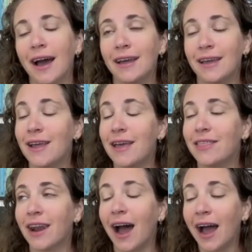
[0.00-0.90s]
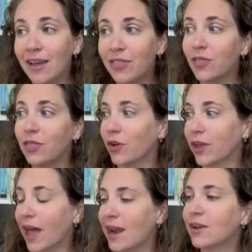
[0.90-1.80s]
I
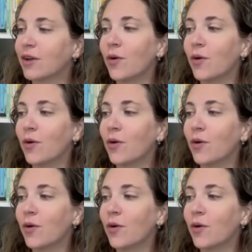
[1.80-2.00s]
look at and I go,